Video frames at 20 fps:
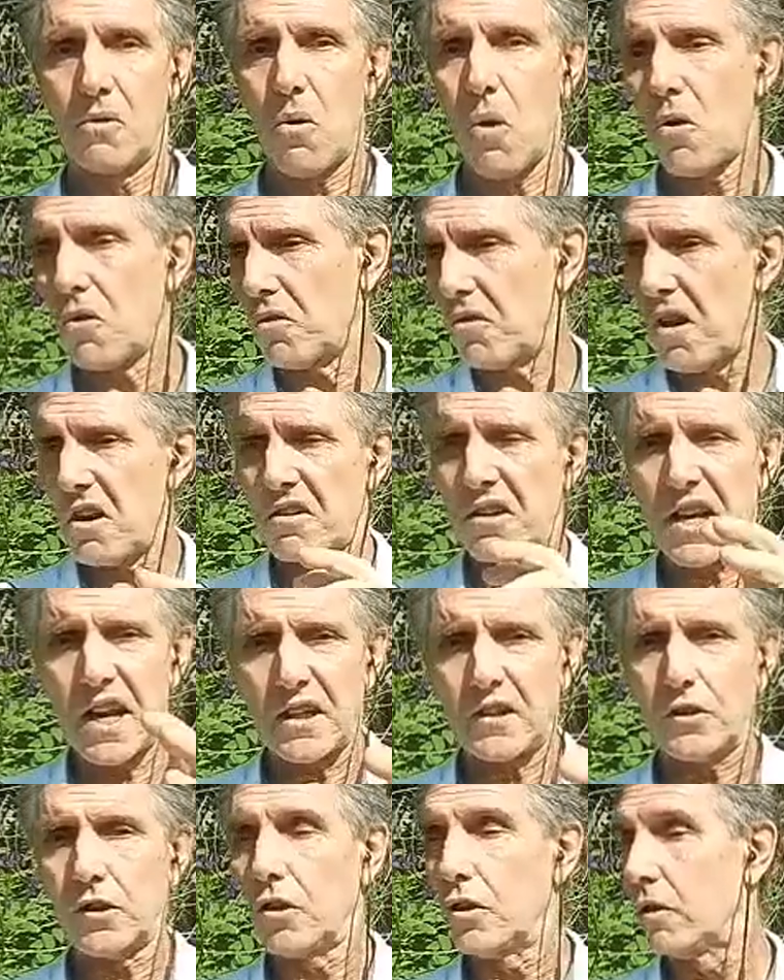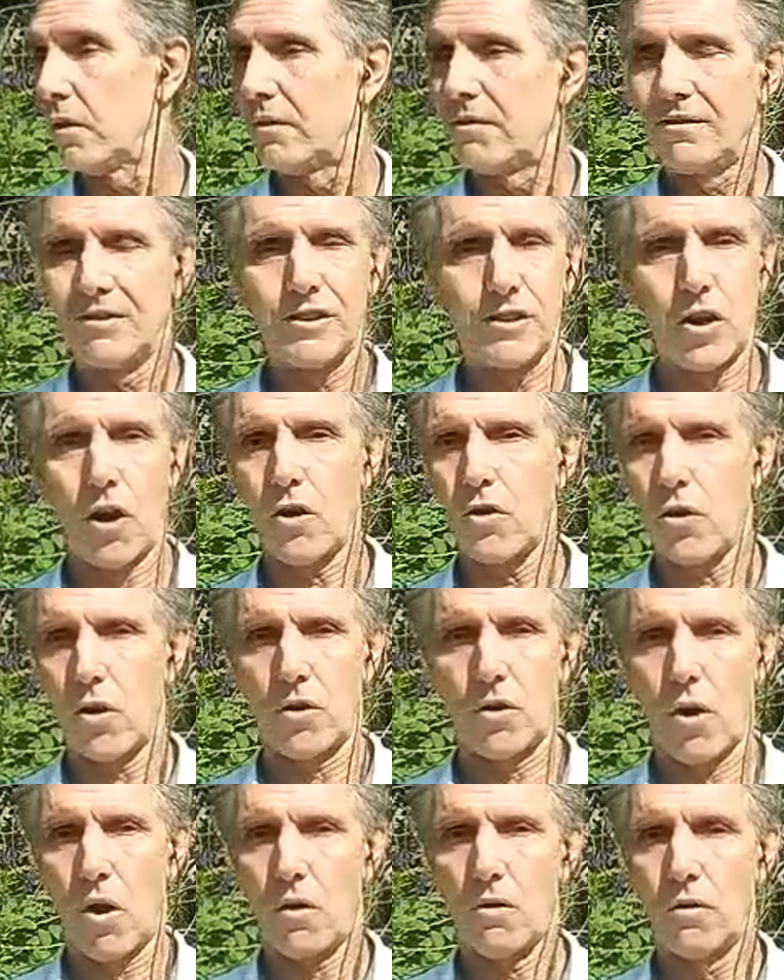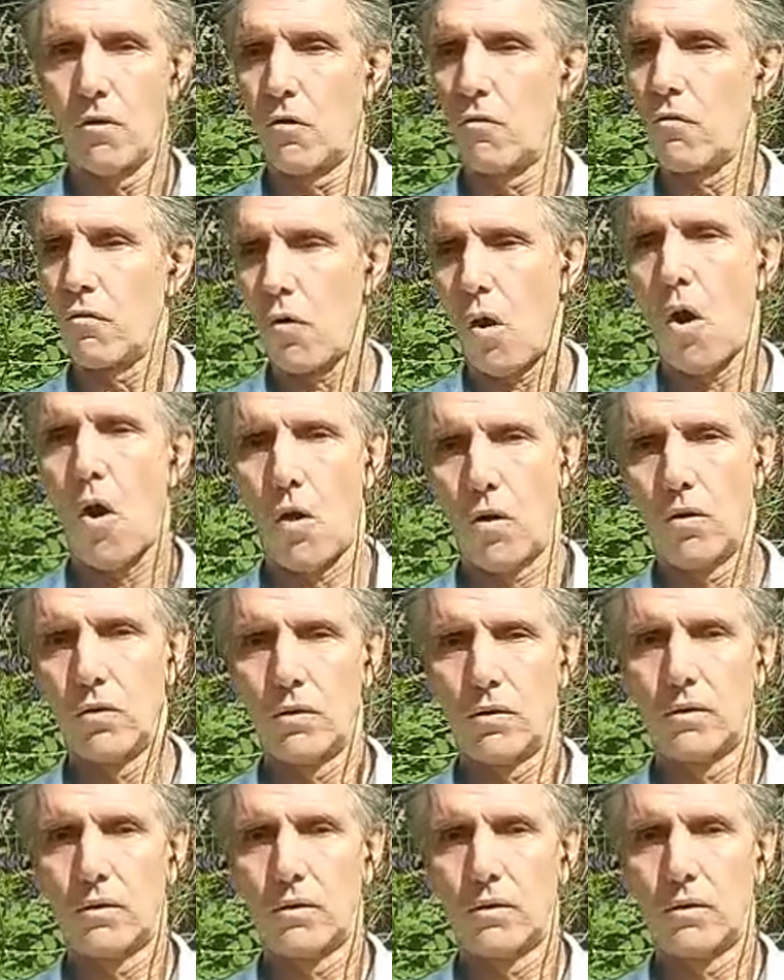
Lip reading: cooked and killed, no, raw.